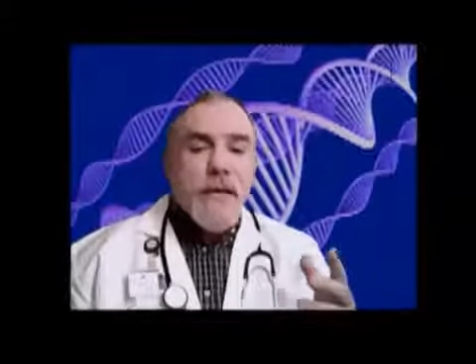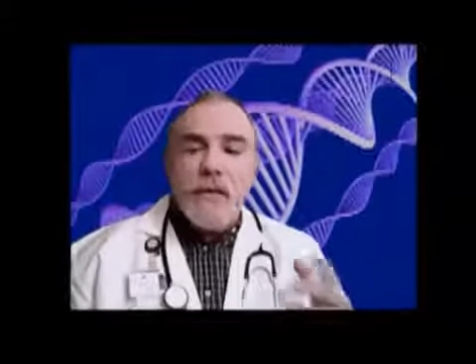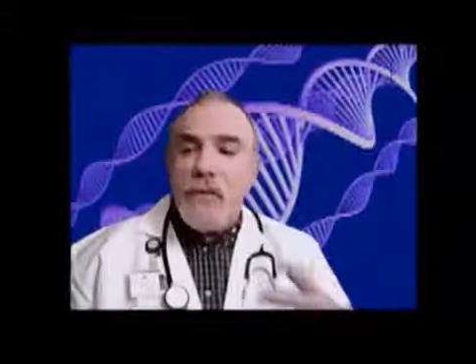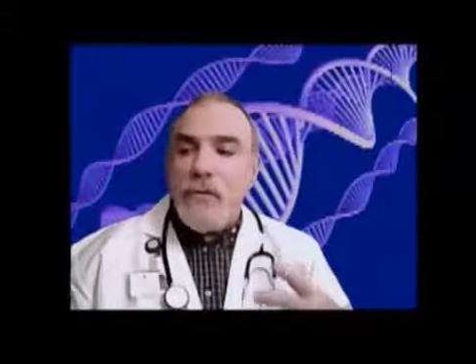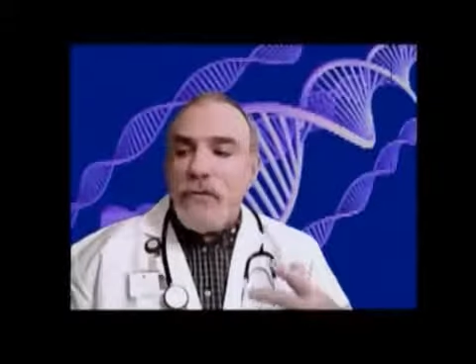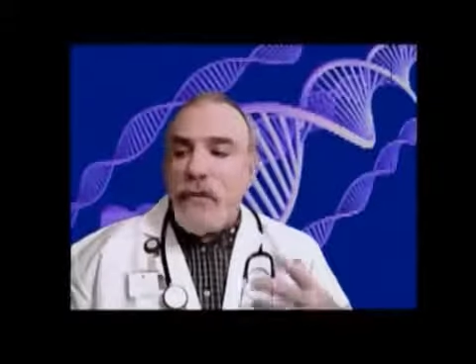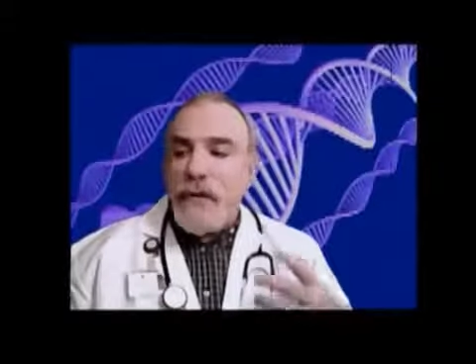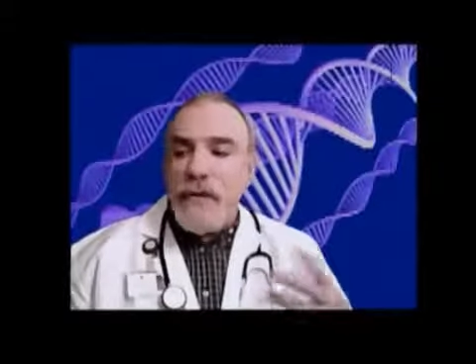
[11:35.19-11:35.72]

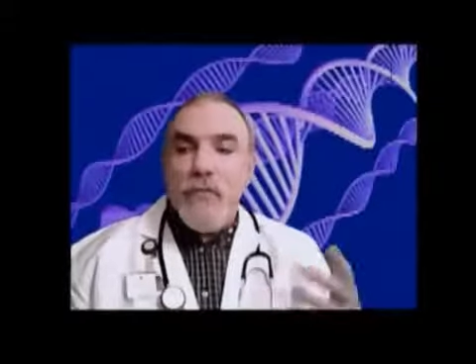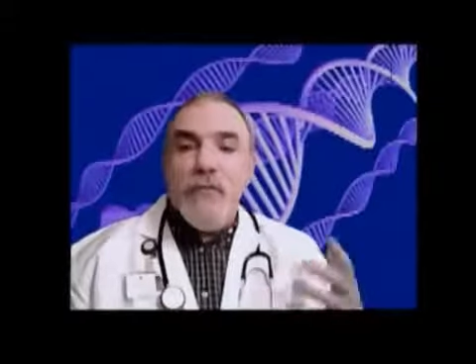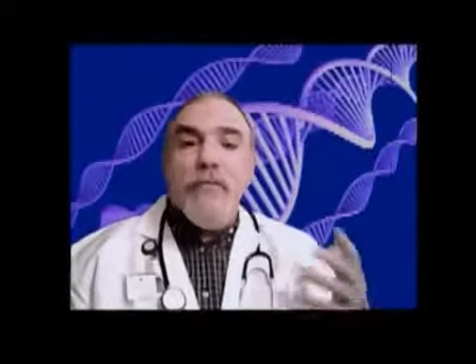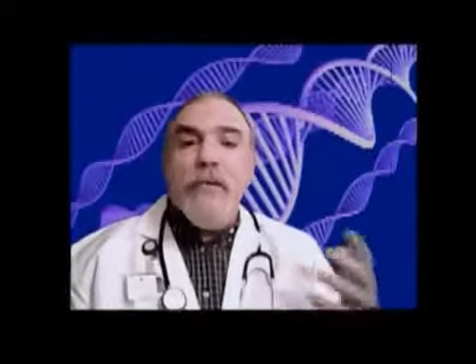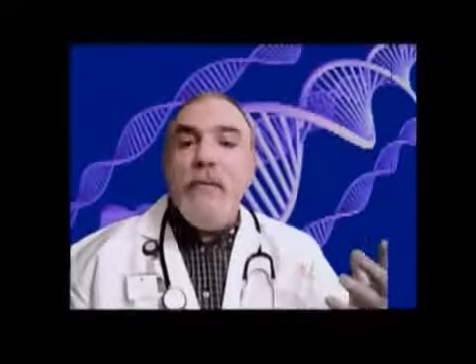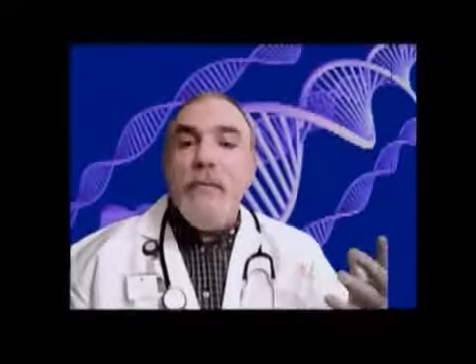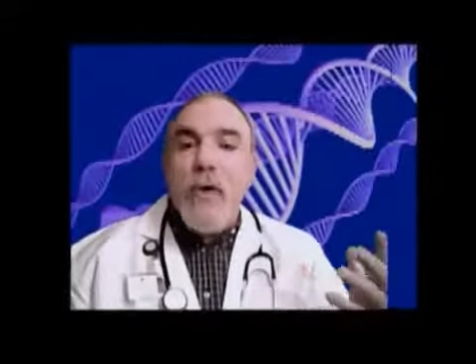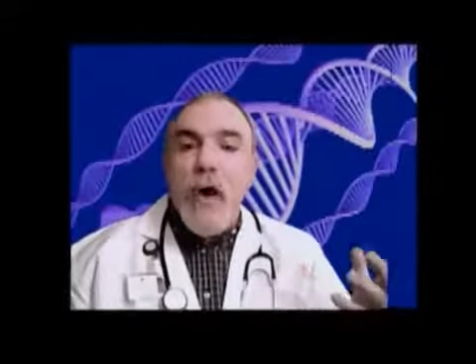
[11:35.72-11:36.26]
sort of like the
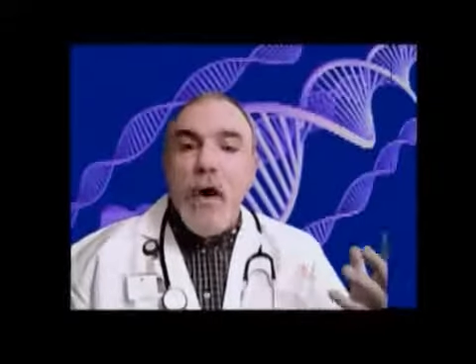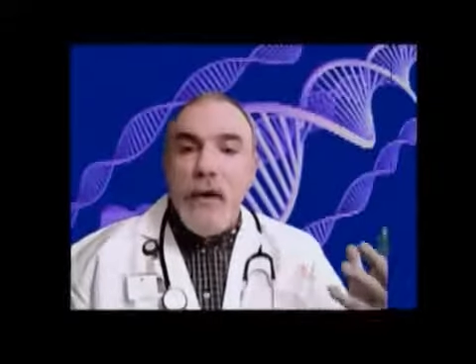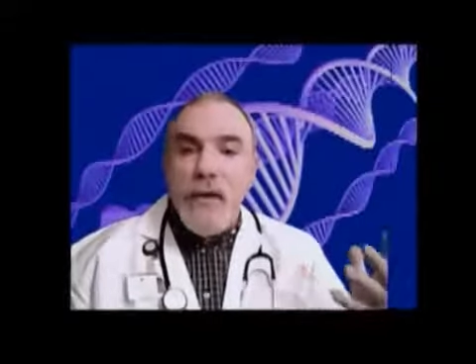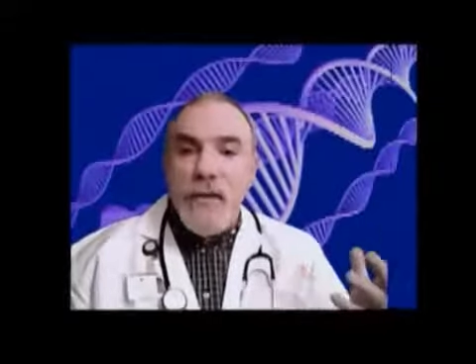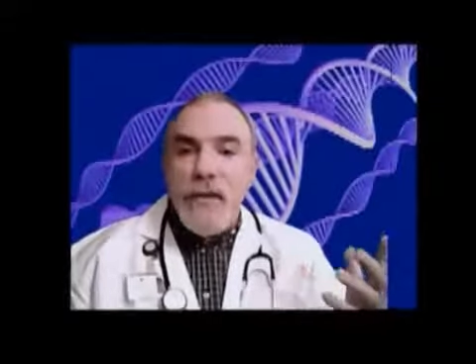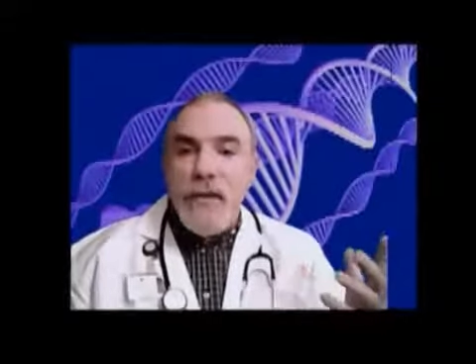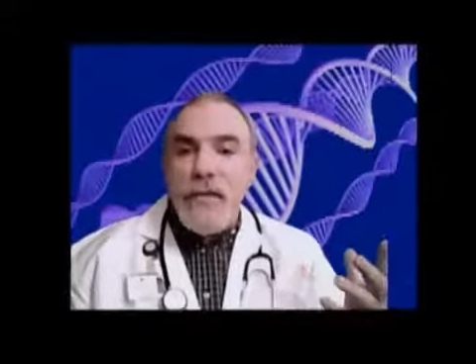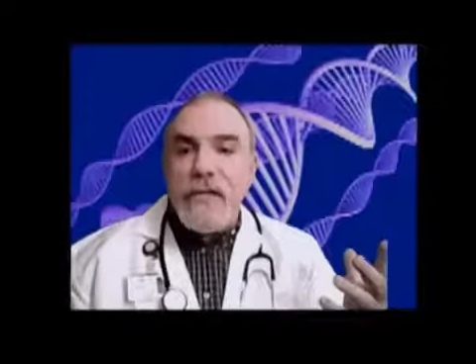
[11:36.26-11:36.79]

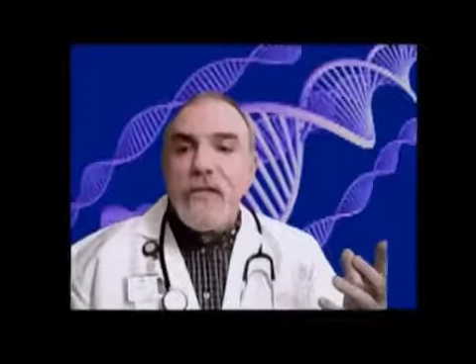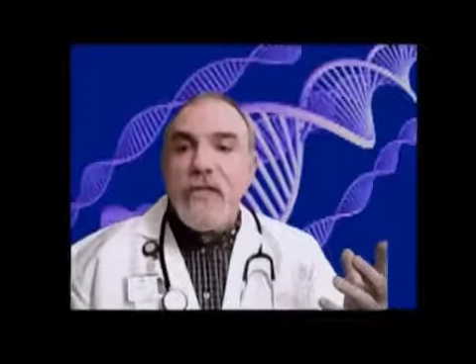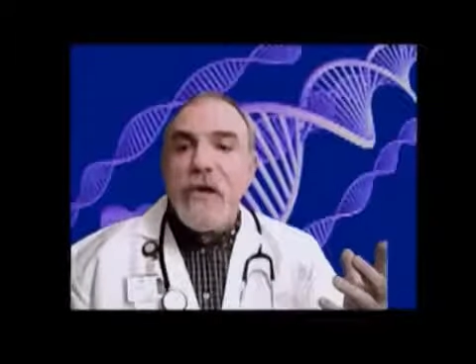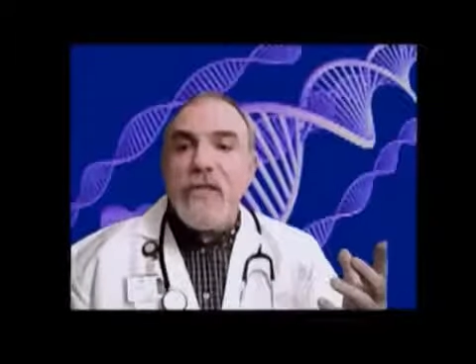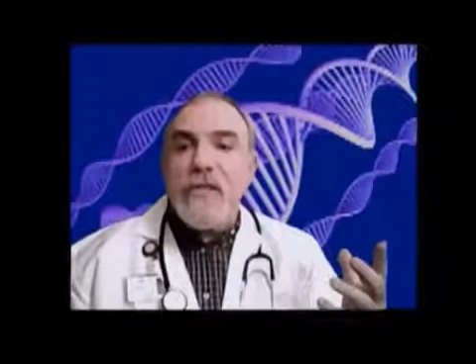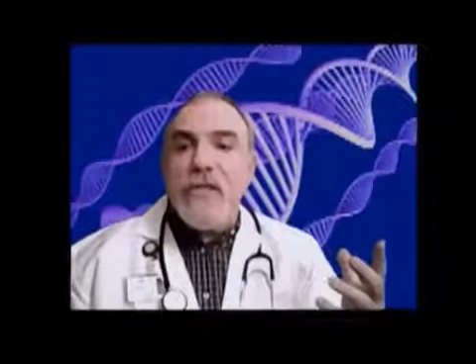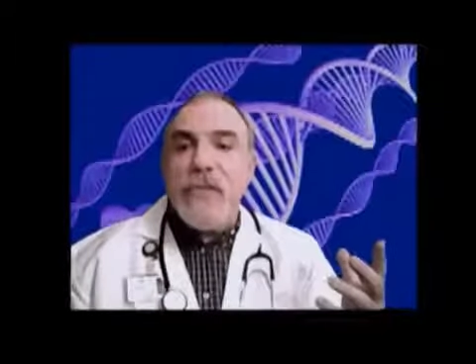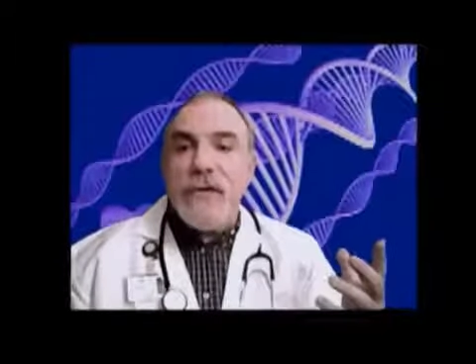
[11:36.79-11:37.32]
rebar that a
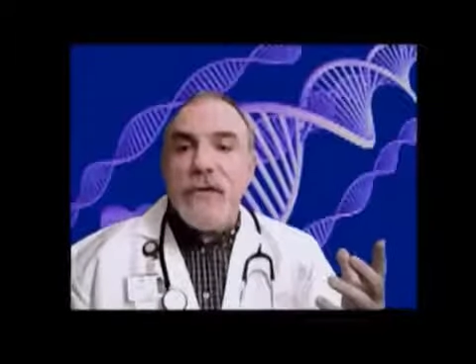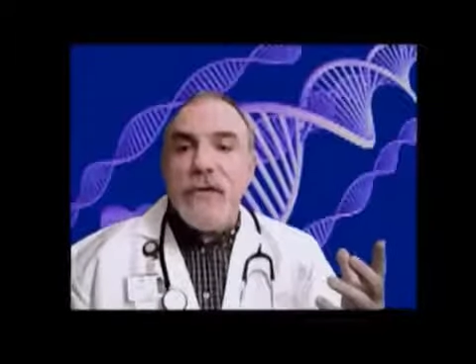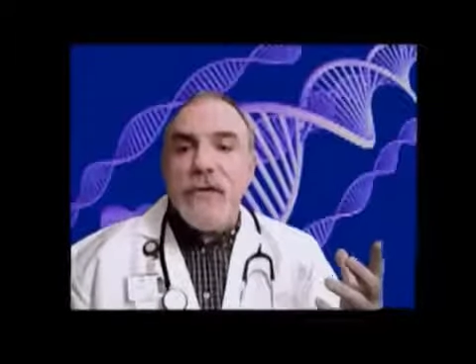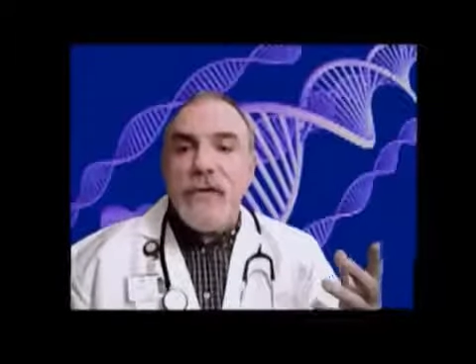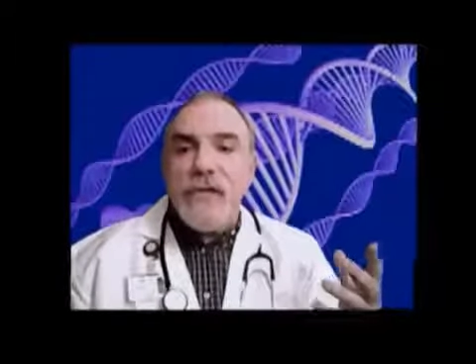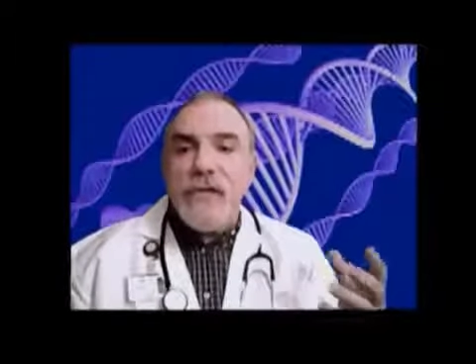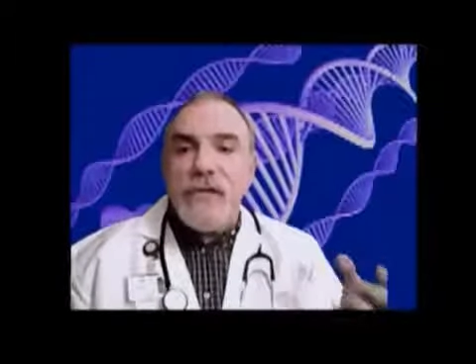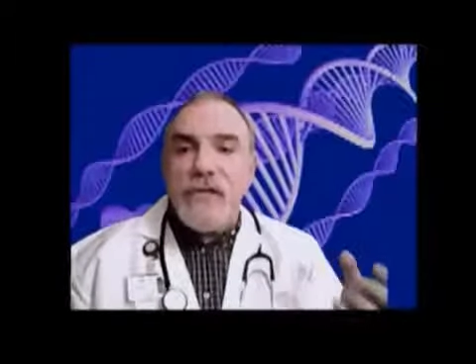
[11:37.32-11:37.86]
construction worker
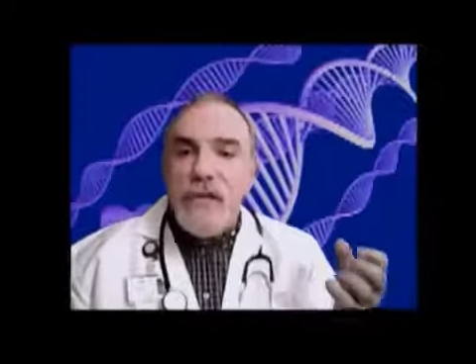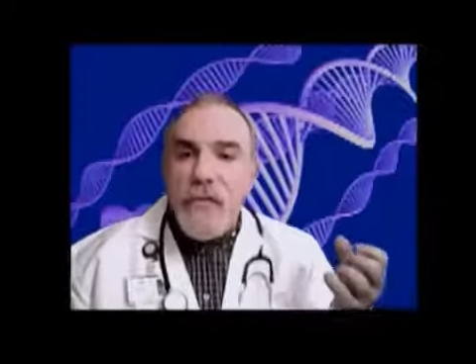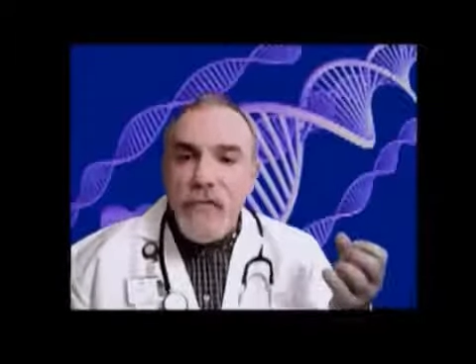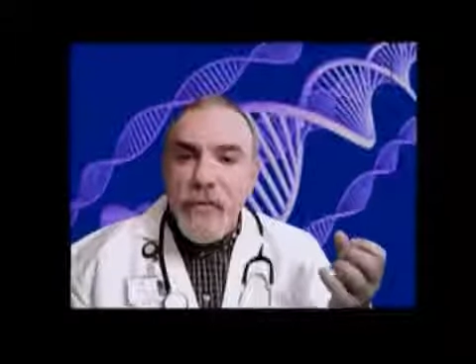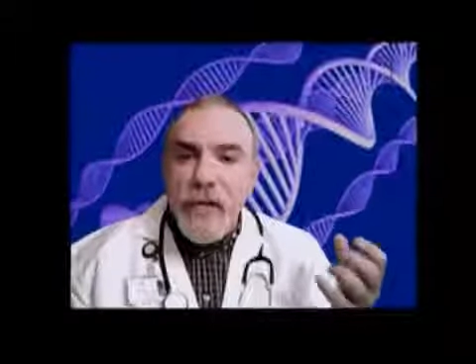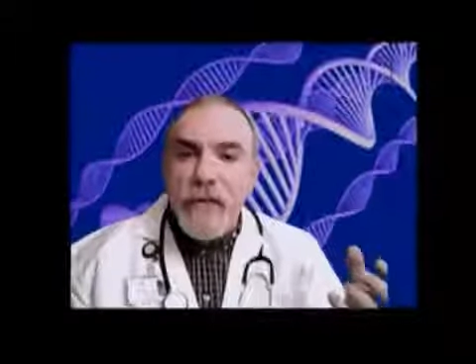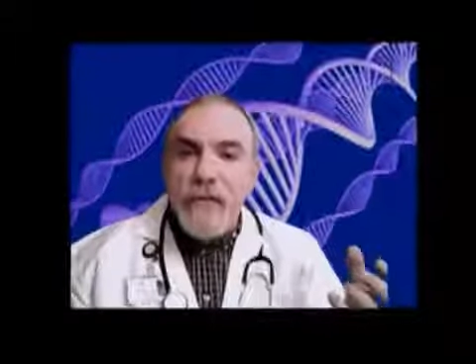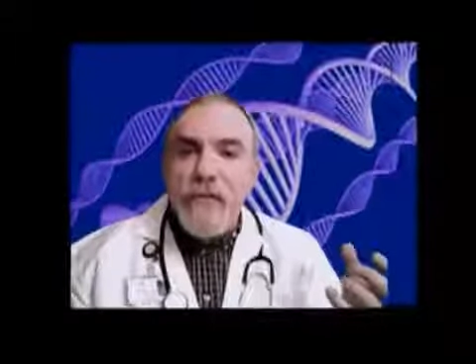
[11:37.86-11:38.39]
uses to
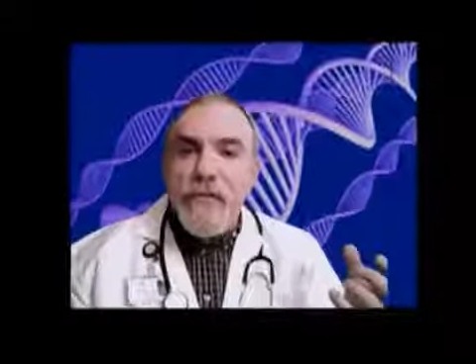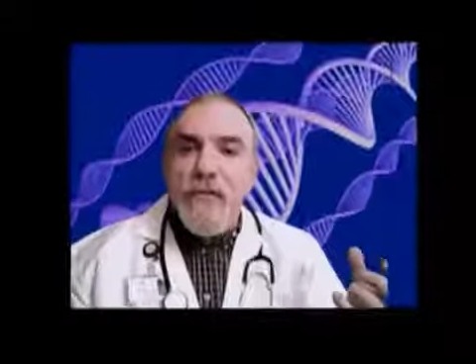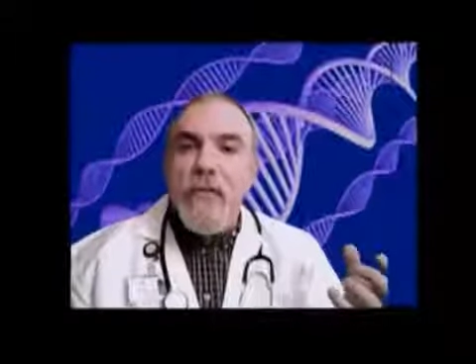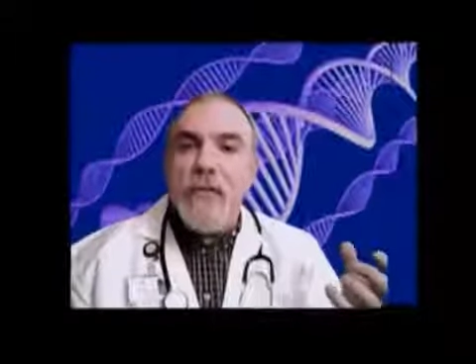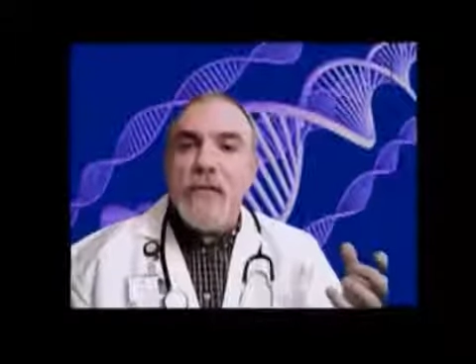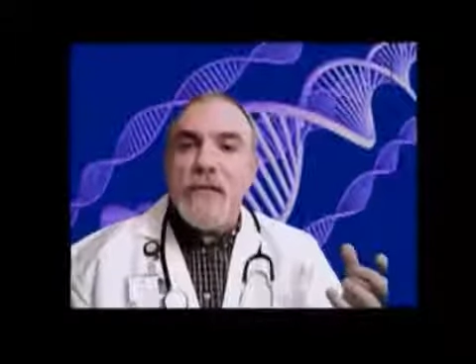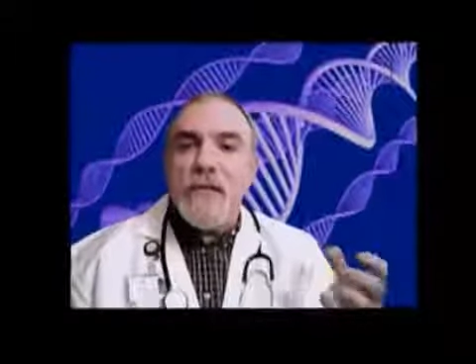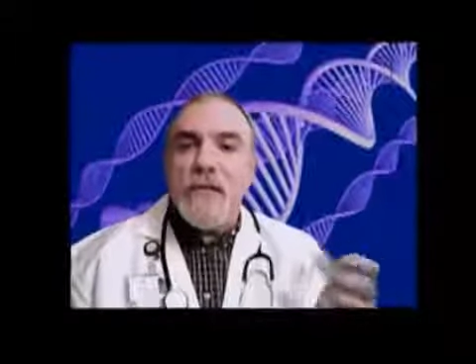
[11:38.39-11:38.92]

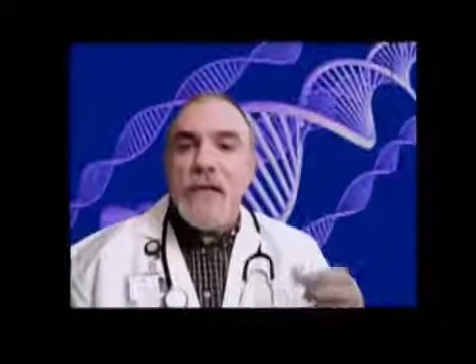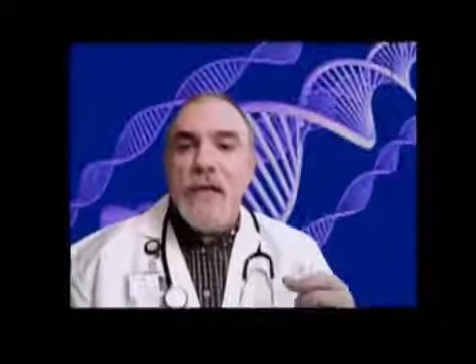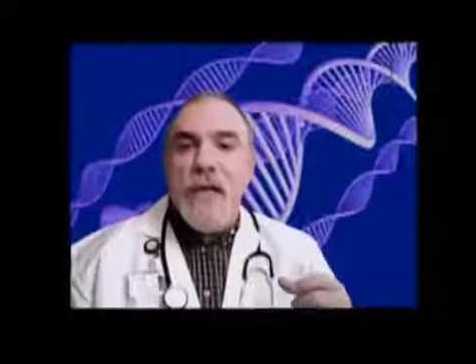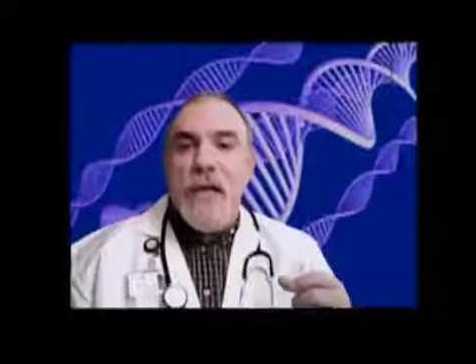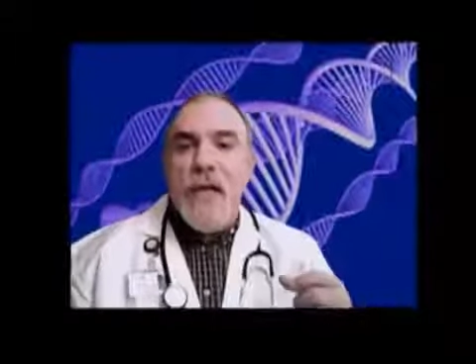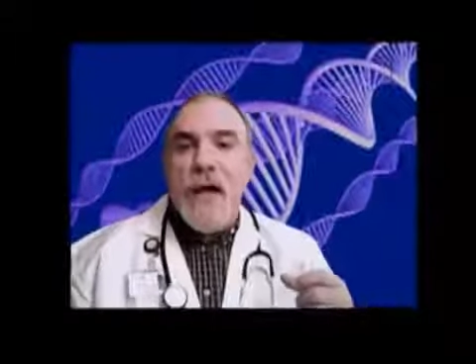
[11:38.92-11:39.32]
reinforce